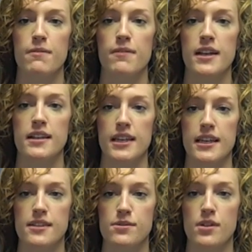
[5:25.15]
Finally,
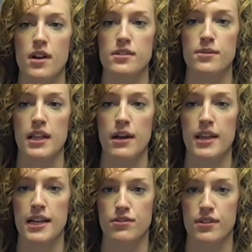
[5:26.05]
this would also allow
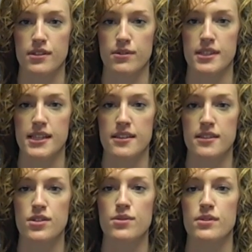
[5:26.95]
lecturers to assess
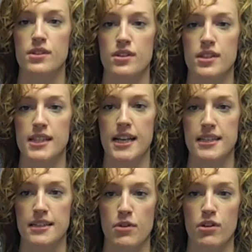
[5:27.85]
students'
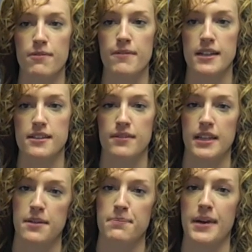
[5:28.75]
understanding more effectively
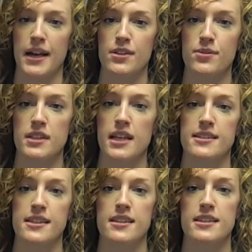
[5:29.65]
by
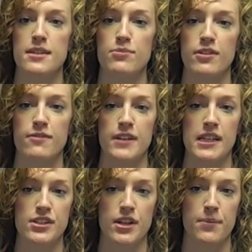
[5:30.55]
utilising the debrief
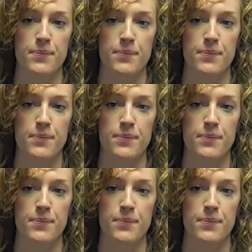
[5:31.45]
feature.